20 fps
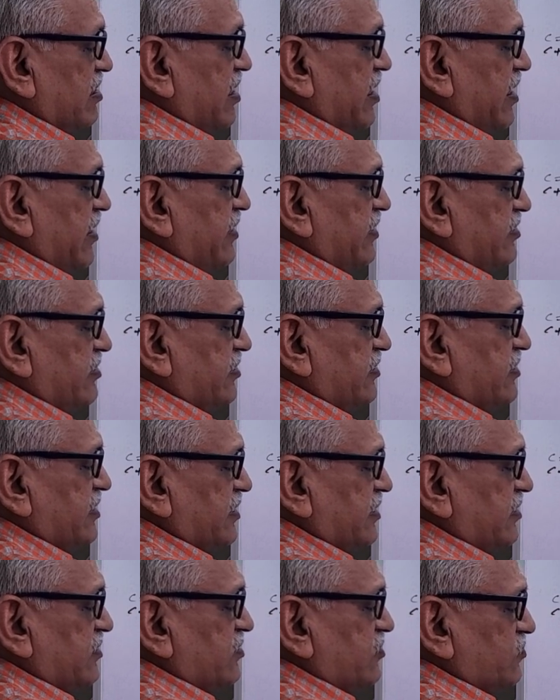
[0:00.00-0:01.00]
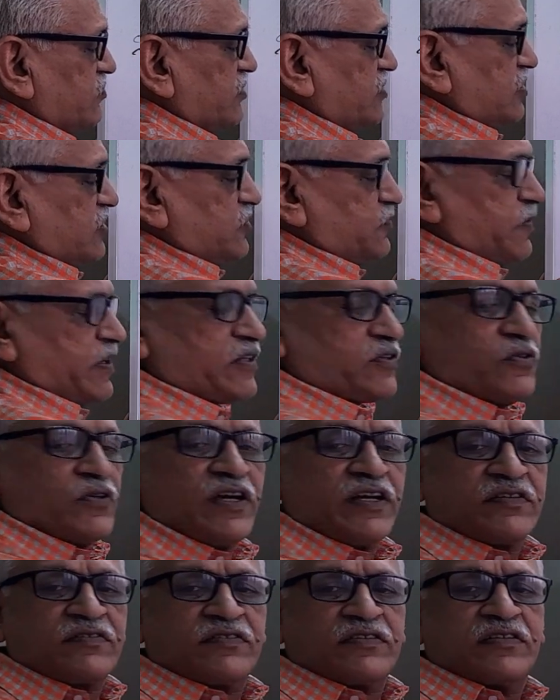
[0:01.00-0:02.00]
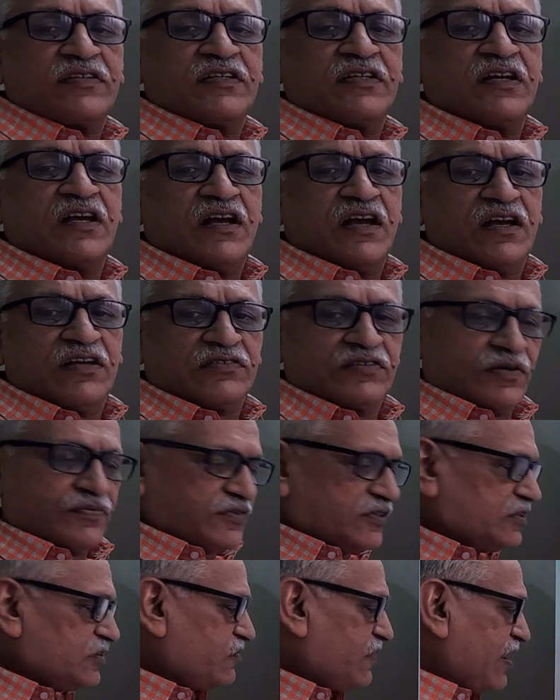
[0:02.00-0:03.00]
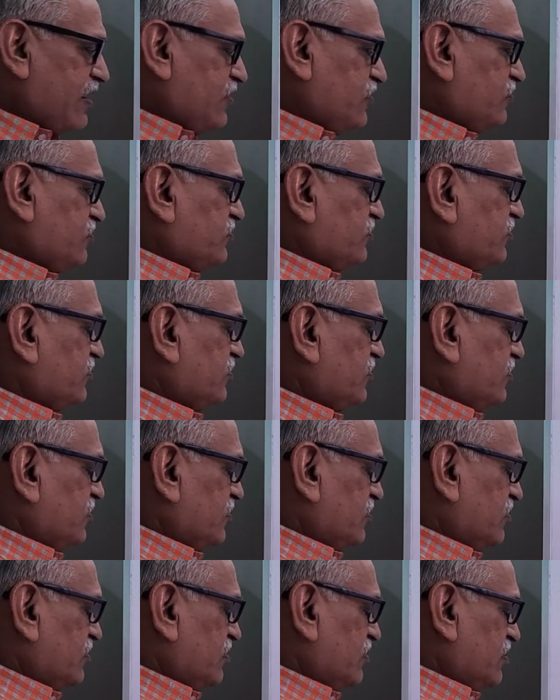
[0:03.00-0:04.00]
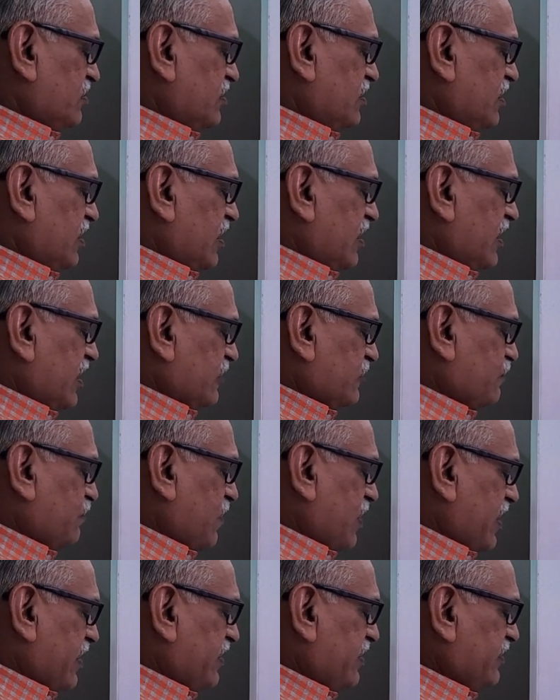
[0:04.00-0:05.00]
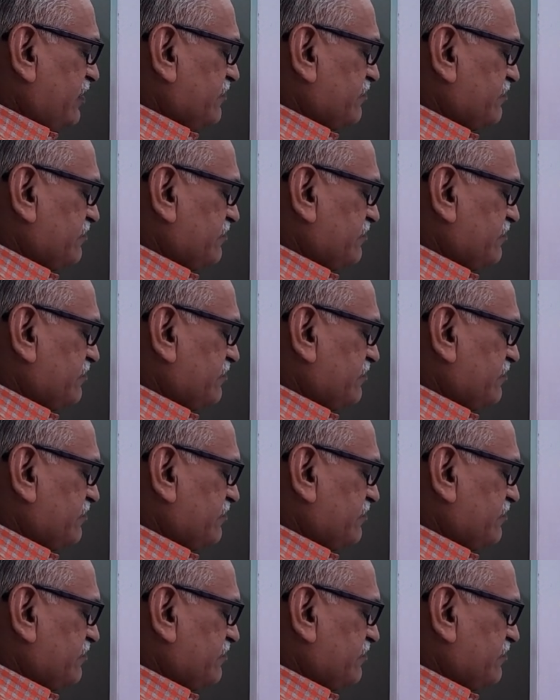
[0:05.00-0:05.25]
and its integration with respect to x. Substituting the values, L as pi,